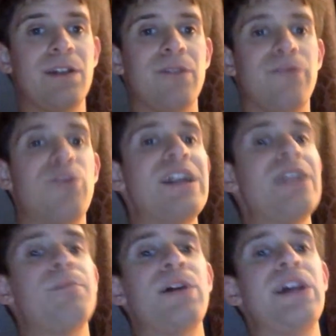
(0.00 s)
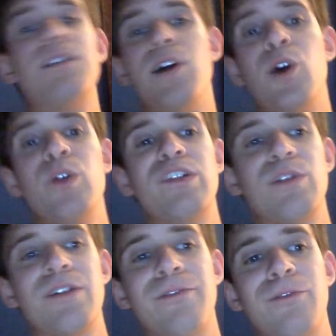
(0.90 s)
Ford ended up hitting Otis
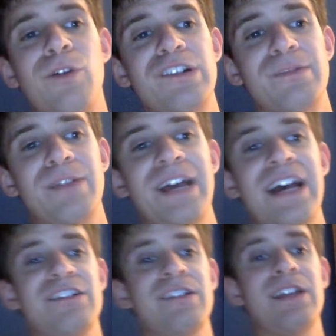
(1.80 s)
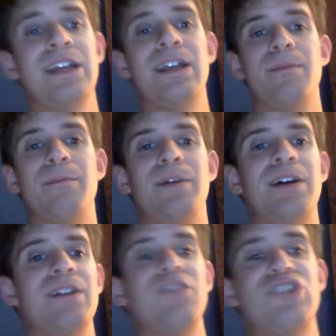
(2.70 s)
with a frog splash,
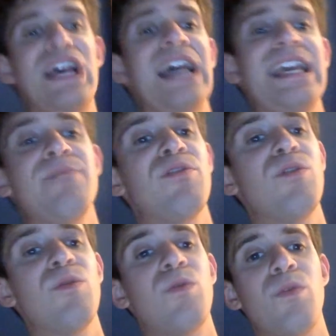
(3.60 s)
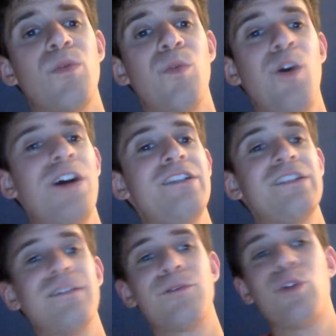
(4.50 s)
but Chad Gable
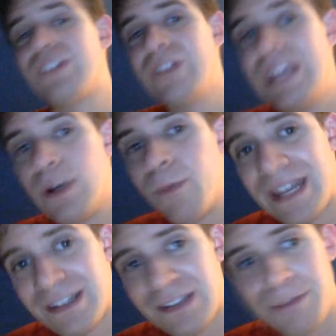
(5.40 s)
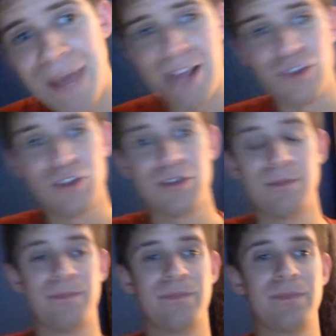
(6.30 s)
was, of course, the legal man in the match.
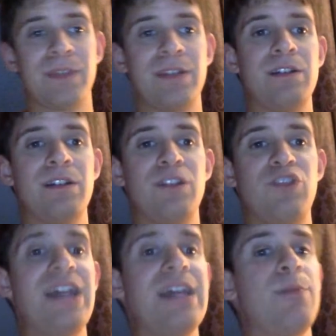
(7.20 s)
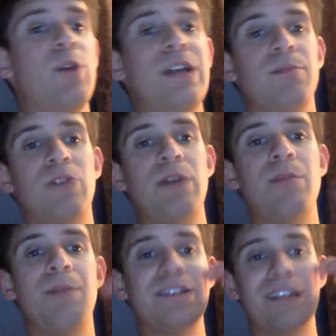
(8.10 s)
Chad Gable ended up
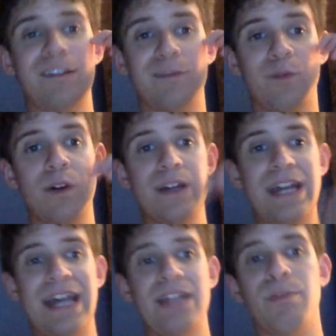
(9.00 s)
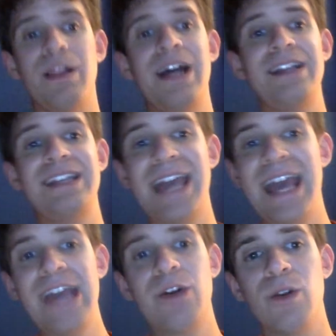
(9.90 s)
grabbing Montez Ford and applied the
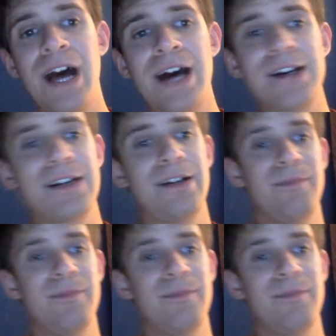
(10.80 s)
ankle lock.